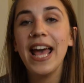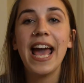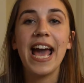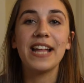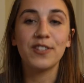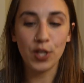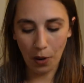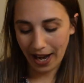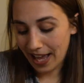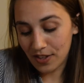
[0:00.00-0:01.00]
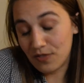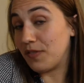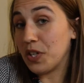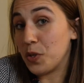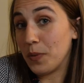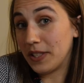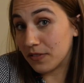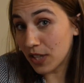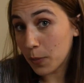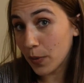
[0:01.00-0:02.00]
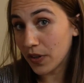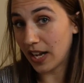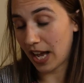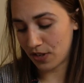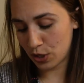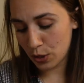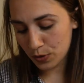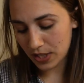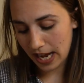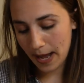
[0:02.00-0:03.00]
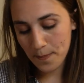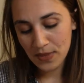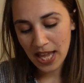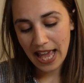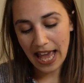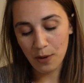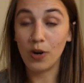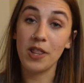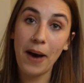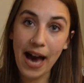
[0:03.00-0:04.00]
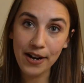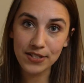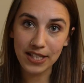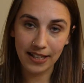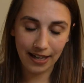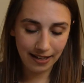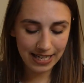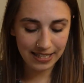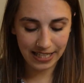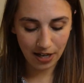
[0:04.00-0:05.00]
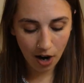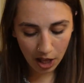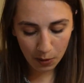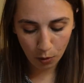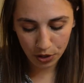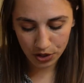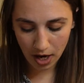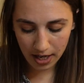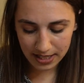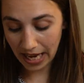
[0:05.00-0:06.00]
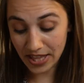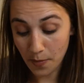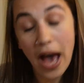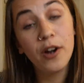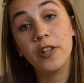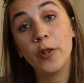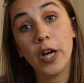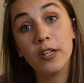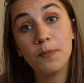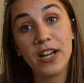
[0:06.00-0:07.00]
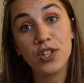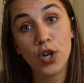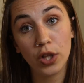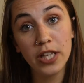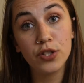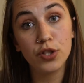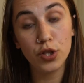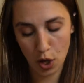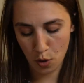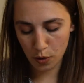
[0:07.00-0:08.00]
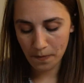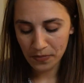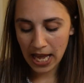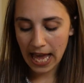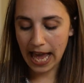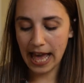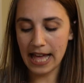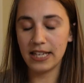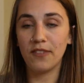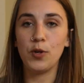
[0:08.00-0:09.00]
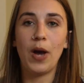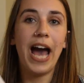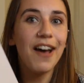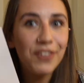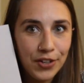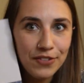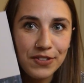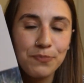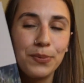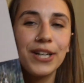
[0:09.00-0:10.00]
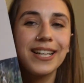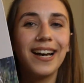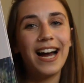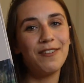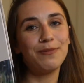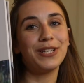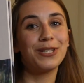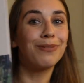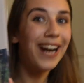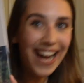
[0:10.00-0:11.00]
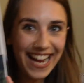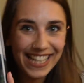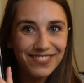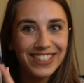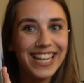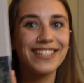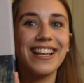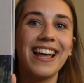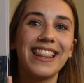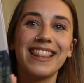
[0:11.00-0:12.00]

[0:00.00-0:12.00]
And so I have this 52 Weeks of Sock book that I haven't used yet. And one of the patterns in there is the Hollingbourne Socks. And the pattern in there is by Charlotte Stone. And if you haven't heard of this book, I would be surprised because it